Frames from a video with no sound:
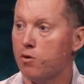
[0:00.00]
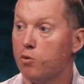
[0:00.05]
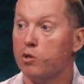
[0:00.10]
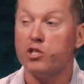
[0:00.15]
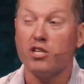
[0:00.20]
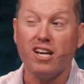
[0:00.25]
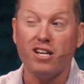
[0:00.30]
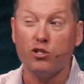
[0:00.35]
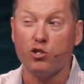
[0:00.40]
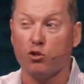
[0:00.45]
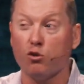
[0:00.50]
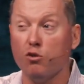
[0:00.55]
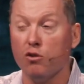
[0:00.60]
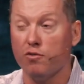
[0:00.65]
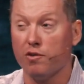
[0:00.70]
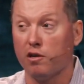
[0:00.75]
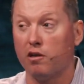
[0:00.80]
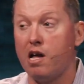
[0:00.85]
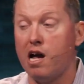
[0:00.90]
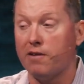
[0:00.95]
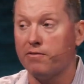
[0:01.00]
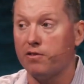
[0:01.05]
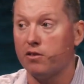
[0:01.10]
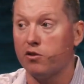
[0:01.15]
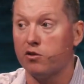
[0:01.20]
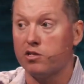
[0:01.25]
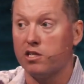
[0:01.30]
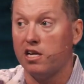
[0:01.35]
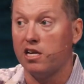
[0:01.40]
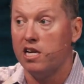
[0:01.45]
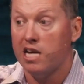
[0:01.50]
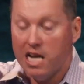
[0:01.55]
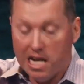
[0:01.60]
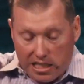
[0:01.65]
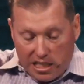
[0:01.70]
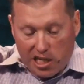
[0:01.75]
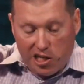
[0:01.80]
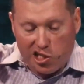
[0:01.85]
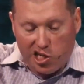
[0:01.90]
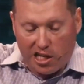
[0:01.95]
Would you say it's true of your life that there's an
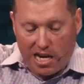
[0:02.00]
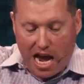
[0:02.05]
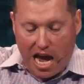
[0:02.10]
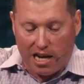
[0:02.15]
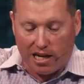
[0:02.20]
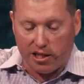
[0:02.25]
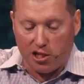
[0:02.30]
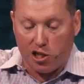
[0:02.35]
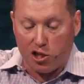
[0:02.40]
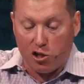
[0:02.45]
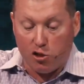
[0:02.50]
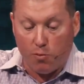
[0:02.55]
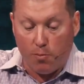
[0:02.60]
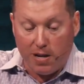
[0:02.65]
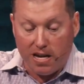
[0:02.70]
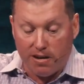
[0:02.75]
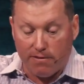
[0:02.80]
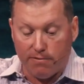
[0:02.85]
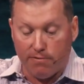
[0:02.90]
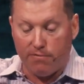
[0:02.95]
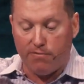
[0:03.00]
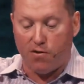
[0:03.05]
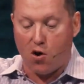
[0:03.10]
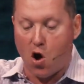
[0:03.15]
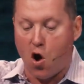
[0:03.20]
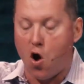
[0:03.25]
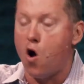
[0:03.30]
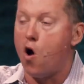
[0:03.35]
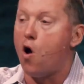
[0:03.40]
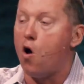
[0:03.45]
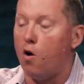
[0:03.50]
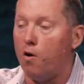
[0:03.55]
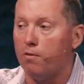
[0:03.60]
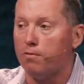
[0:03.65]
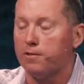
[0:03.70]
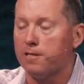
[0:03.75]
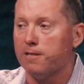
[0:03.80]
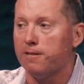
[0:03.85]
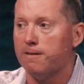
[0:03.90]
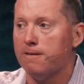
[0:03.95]
intentionality to be
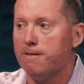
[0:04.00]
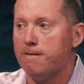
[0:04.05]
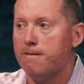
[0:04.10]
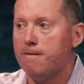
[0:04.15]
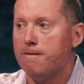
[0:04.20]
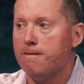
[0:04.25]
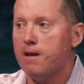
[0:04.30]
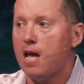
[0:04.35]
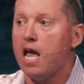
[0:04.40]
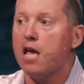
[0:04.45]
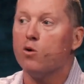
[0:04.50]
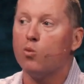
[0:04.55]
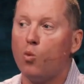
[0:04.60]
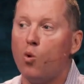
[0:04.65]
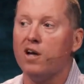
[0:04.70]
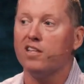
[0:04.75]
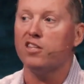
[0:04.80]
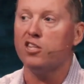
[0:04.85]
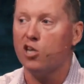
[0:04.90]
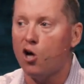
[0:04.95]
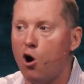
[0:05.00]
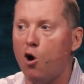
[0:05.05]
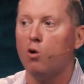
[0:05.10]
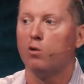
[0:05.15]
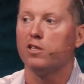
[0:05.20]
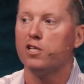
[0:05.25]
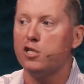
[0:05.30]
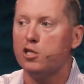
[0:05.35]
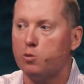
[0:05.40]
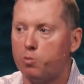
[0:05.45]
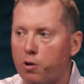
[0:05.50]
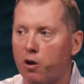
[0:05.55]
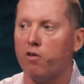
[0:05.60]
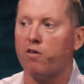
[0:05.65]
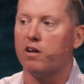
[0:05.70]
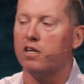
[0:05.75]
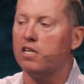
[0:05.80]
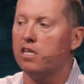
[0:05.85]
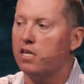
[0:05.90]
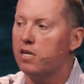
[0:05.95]
involved in what the Holy
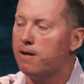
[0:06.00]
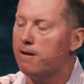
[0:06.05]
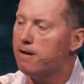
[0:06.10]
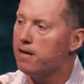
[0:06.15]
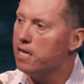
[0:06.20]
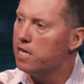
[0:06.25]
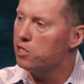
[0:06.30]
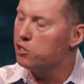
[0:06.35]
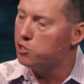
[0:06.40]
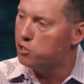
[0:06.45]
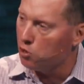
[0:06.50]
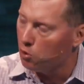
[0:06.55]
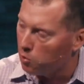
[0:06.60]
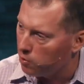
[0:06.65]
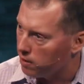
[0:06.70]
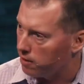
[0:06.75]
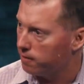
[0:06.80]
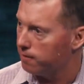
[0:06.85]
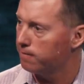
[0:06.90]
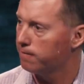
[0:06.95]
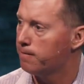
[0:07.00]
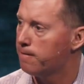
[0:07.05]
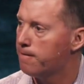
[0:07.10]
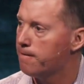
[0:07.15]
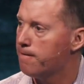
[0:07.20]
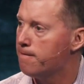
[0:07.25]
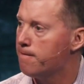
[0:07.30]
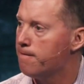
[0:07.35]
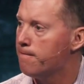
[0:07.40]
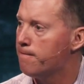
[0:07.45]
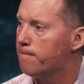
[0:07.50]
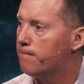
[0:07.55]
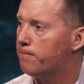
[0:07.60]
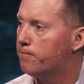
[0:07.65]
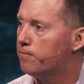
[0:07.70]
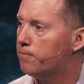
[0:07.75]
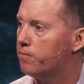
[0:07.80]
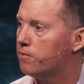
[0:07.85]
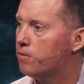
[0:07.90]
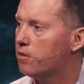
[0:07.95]
Spirit is doing?
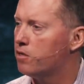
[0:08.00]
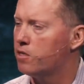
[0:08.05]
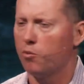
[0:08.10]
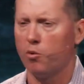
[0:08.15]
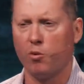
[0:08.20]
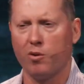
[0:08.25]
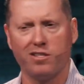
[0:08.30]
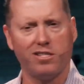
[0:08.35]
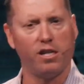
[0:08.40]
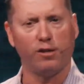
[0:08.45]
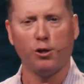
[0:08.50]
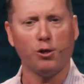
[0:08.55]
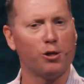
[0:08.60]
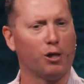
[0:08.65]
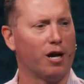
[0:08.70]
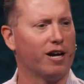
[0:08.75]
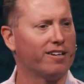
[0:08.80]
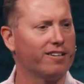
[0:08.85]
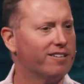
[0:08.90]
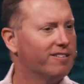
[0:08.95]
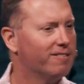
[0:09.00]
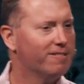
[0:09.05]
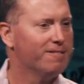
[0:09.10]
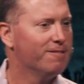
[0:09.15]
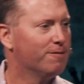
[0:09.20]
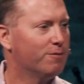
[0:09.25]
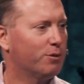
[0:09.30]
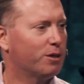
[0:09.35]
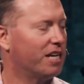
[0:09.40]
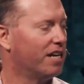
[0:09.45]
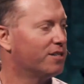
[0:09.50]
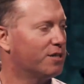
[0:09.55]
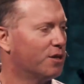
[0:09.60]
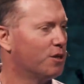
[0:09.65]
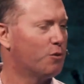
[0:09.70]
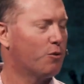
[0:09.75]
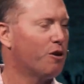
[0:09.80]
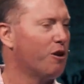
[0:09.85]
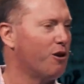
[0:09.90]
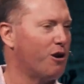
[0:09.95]
You say, well, what does that look like? Well, can I tell
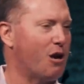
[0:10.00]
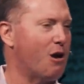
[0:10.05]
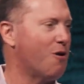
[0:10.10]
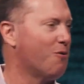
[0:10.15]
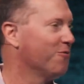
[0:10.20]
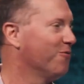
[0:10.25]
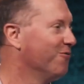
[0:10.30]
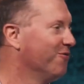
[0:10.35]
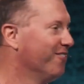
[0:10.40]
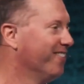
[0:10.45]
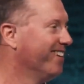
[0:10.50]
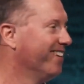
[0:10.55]
you that we're here to help?